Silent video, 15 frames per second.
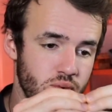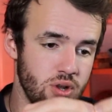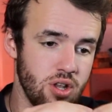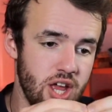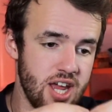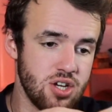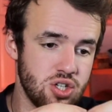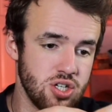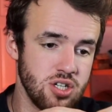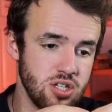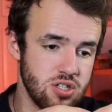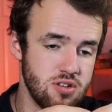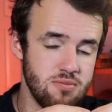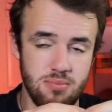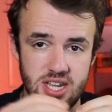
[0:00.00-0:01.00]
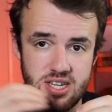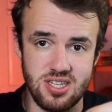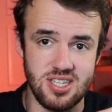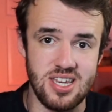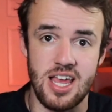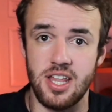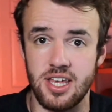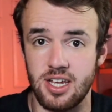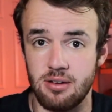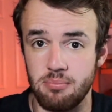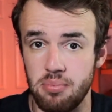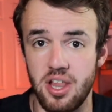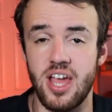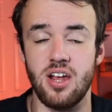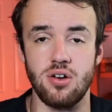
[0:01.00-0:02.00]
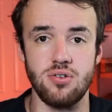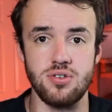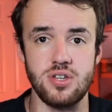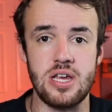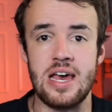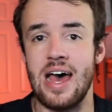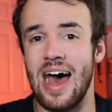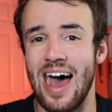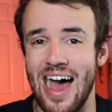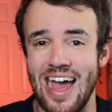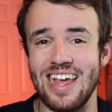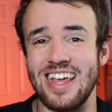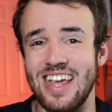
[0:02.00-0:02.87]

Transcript: relation to me selling players. I